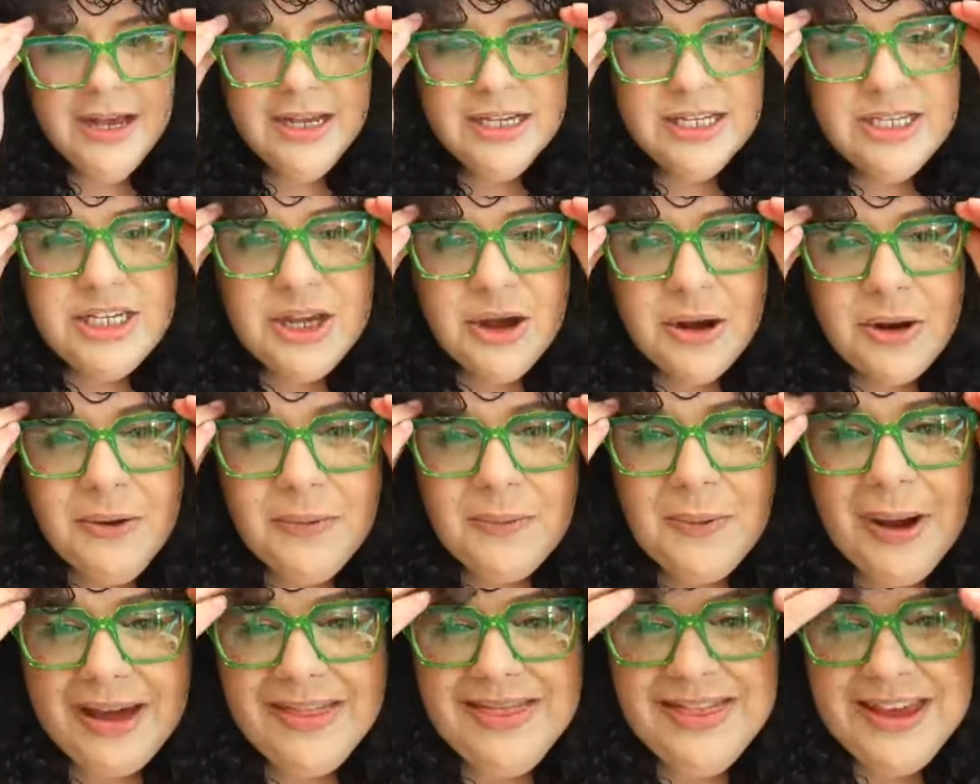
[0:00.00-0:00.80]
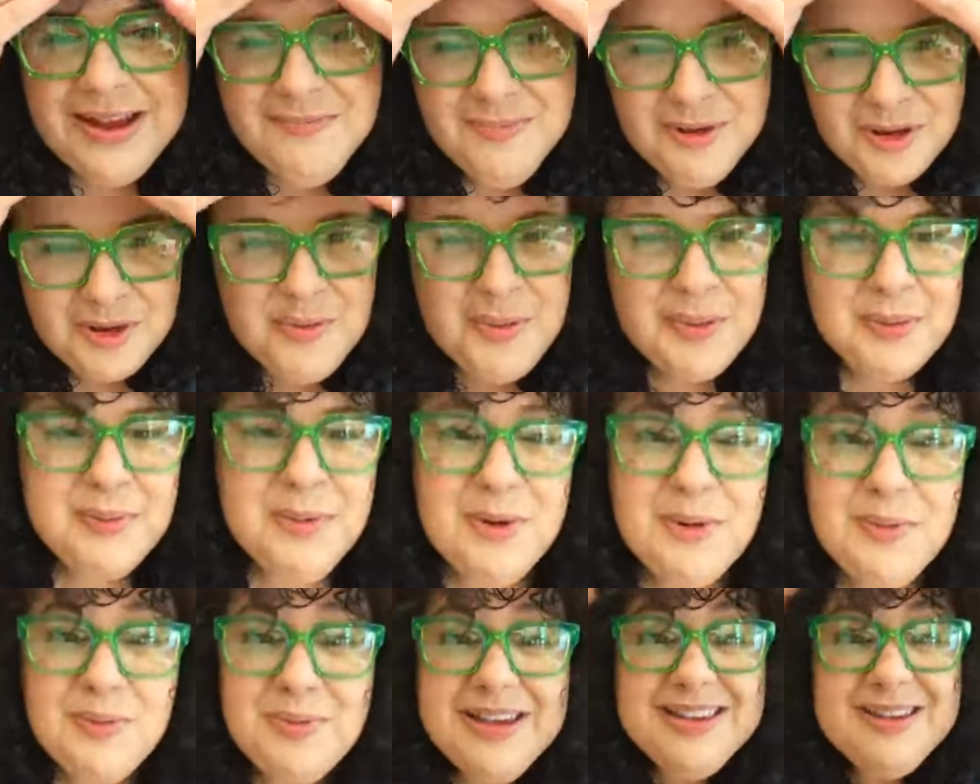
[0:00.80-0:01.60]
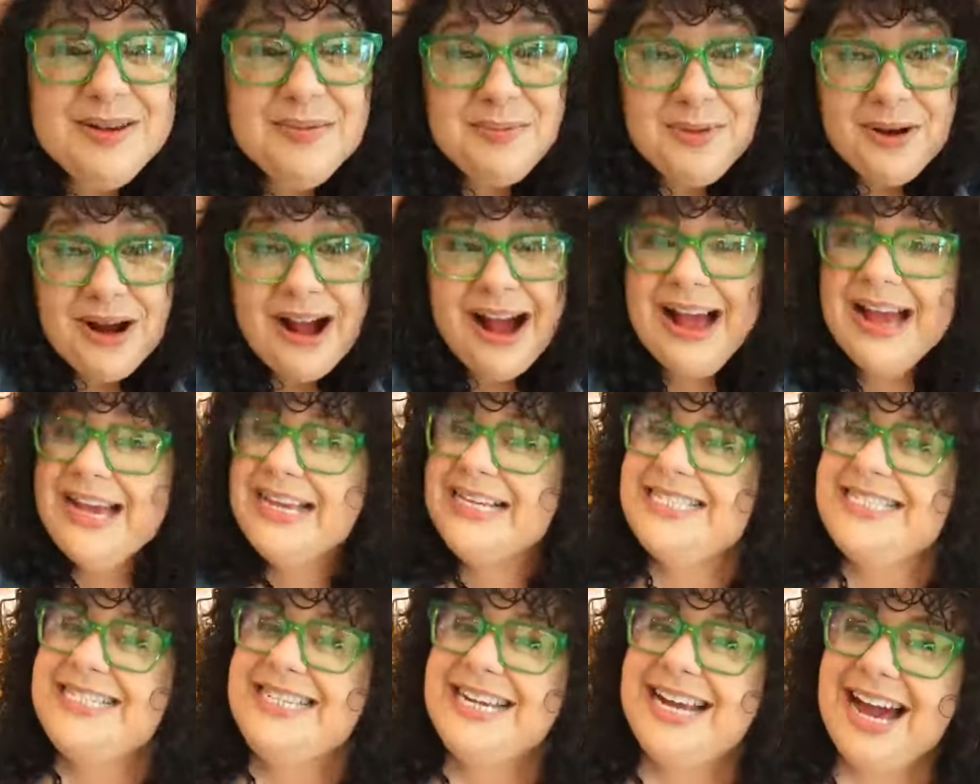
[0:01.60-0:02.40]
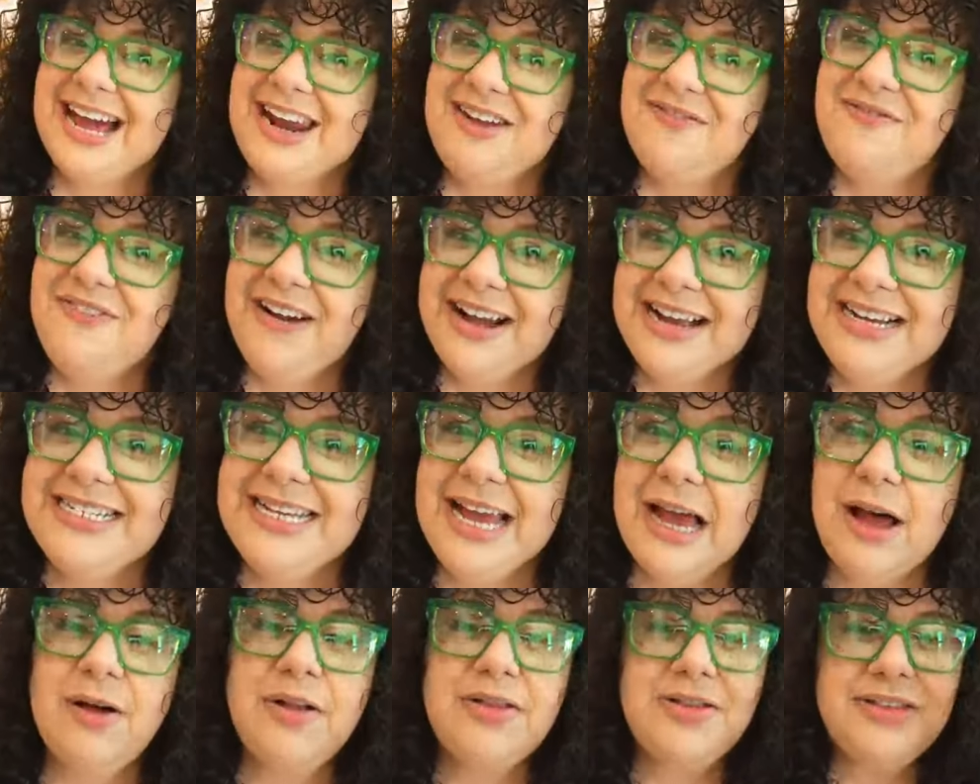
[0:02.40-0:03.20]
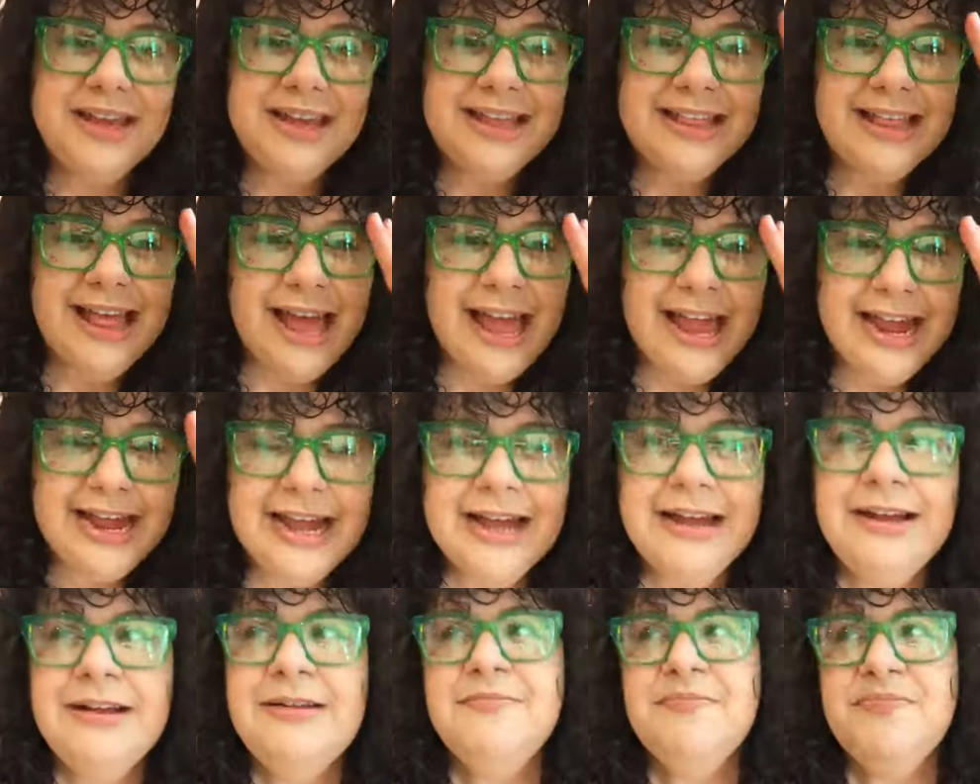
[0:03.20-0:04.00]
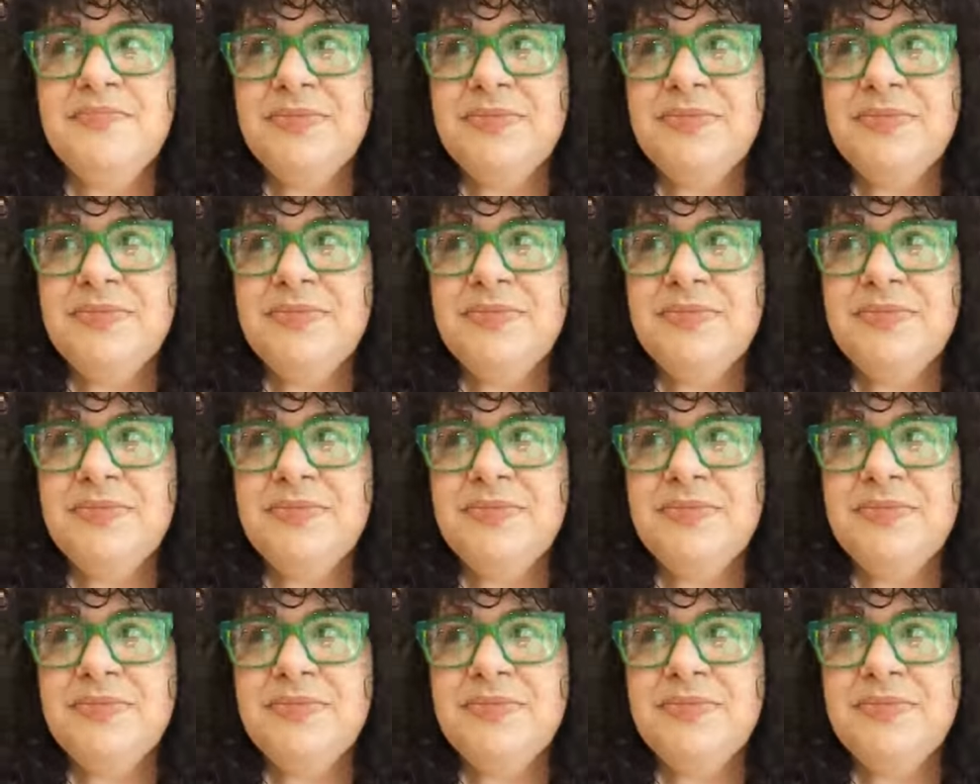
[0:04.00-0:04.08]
So I think most people would be surprised to kind of find out that like,